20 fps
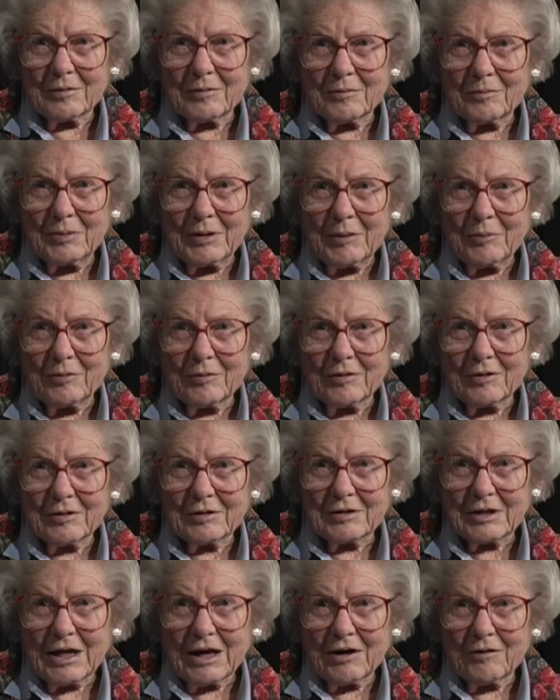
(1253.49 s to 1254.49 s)
people,
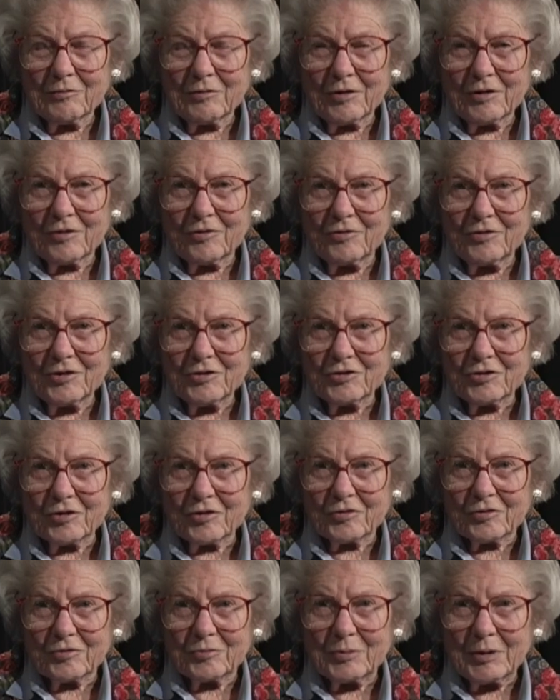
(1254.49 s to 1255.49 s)
with
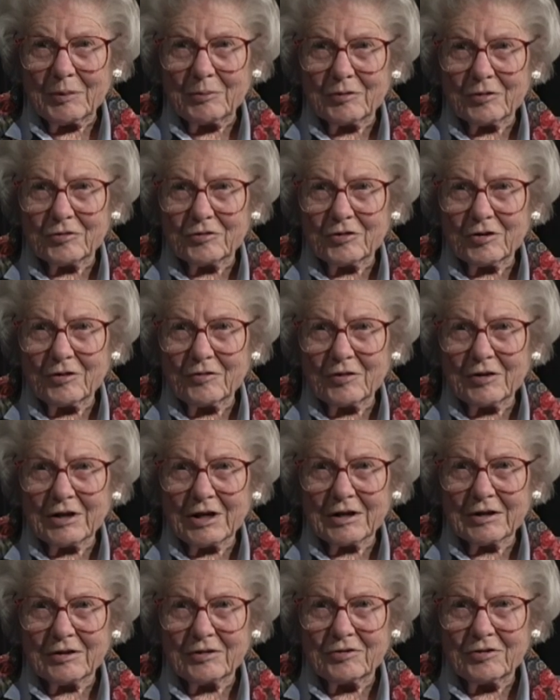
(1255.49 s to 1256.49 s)
officials, people serving
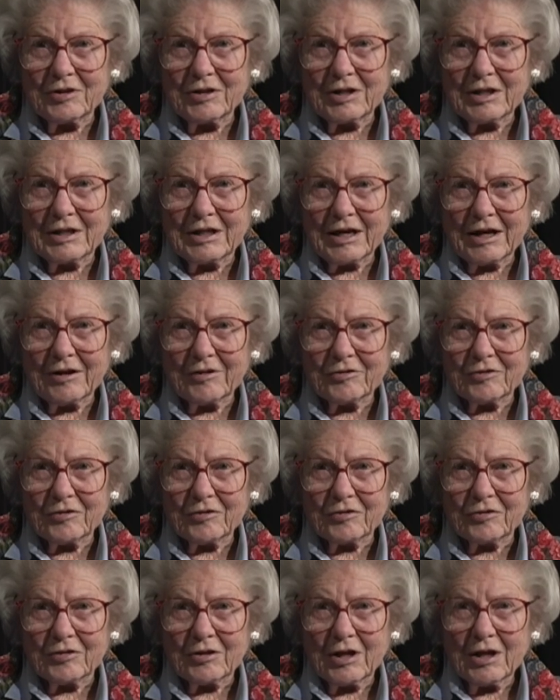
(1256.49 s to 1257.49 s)
on city
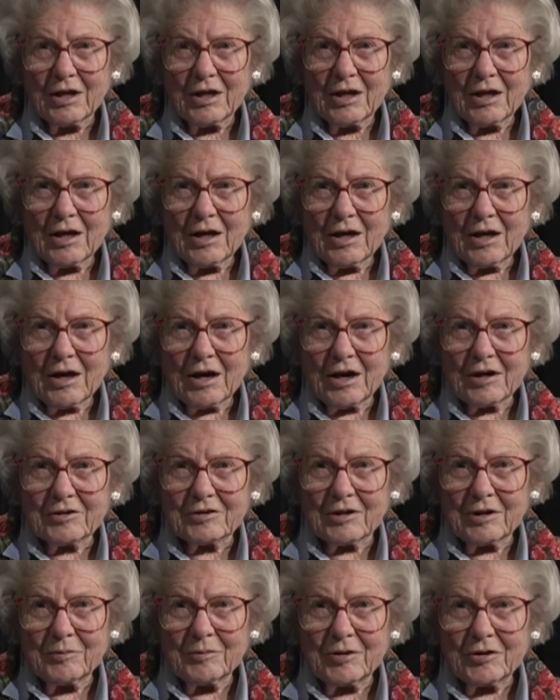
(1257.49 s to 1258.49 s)
councils, on
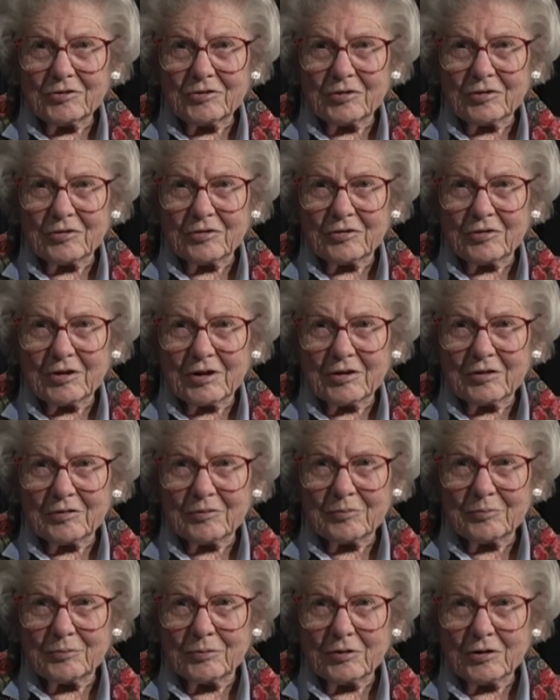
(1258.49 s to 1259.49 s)
commissions,
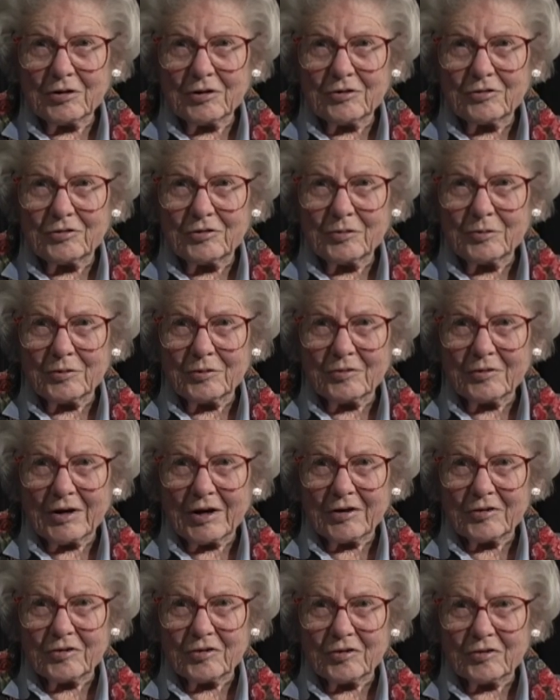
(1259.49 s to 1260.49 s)
on board of
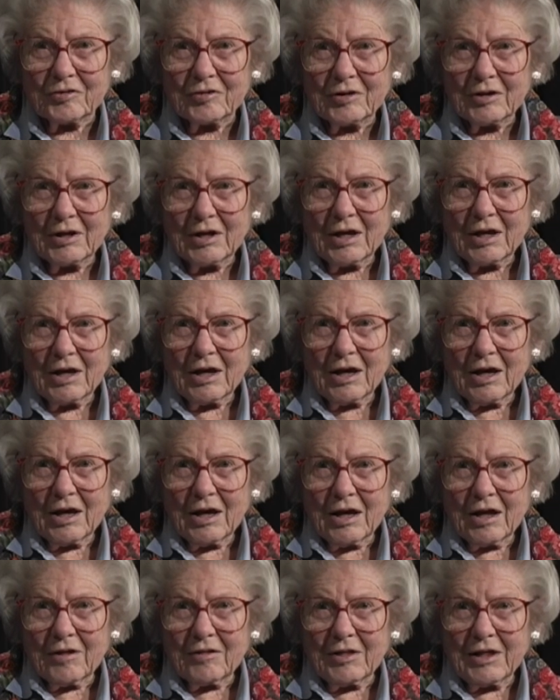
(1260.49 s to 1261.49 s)
supervisors.
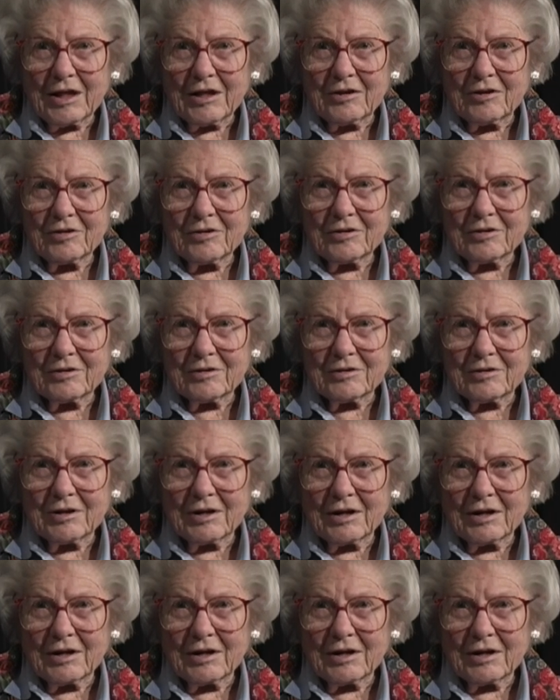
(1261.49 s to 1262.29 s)
They couldn't.